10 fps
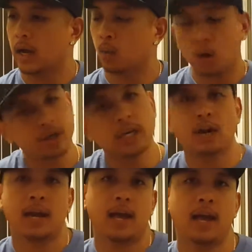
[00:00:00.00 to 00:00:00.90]
working
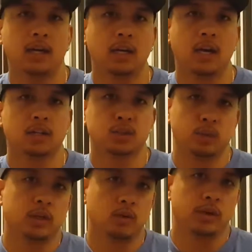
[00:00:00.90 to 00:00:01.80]
out, I had a lot of
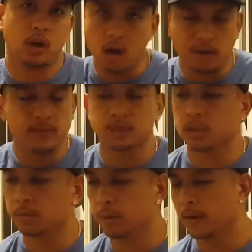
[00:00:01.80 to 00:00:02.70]
sweat going on,
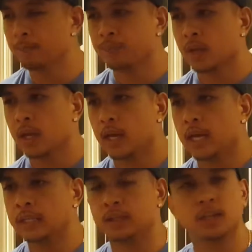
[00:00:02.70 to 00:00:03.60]
obviously, but
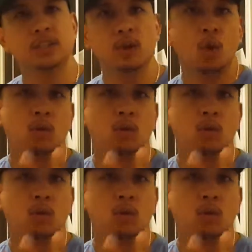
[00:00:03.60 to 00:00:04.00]
it doesn't